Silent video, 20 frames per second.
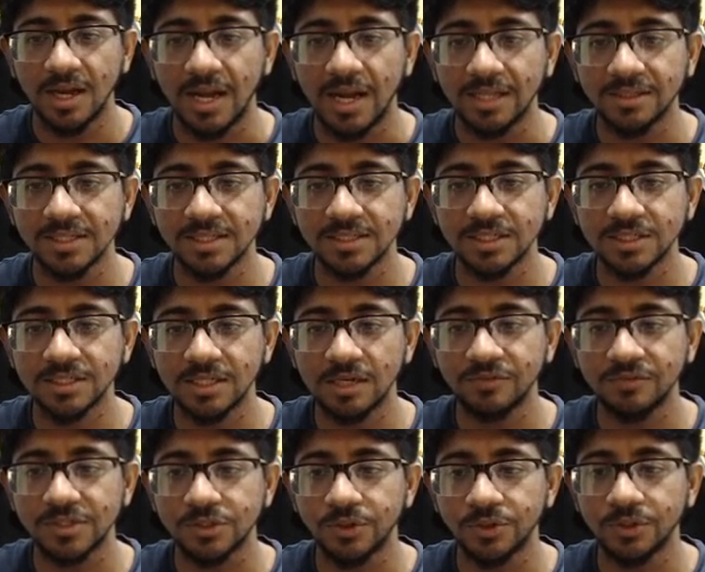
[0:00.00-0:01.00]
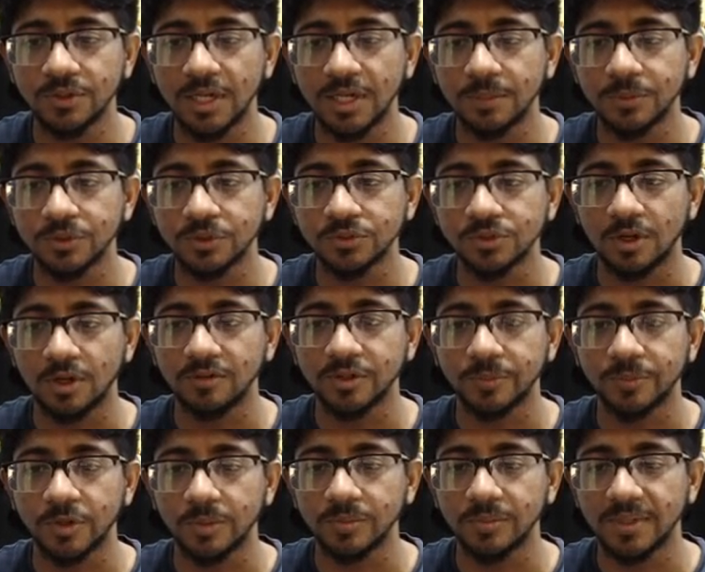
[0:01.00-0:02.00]
and this itself is going to help you to solve the
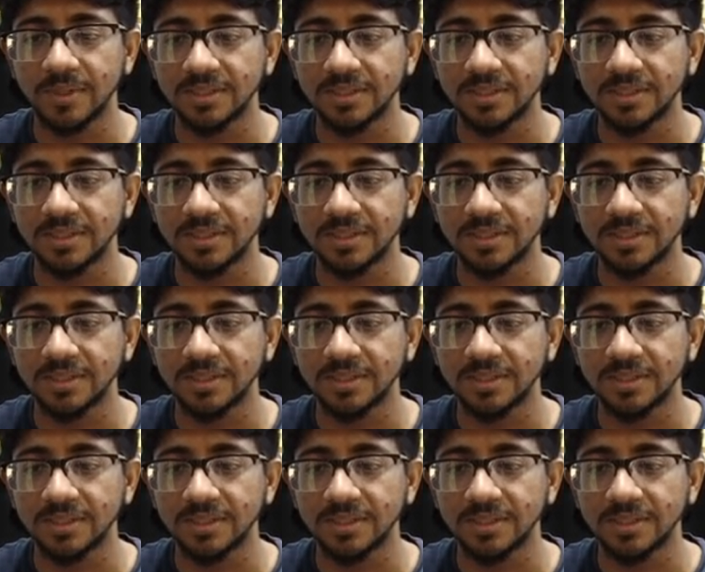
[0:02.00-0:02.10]
problem.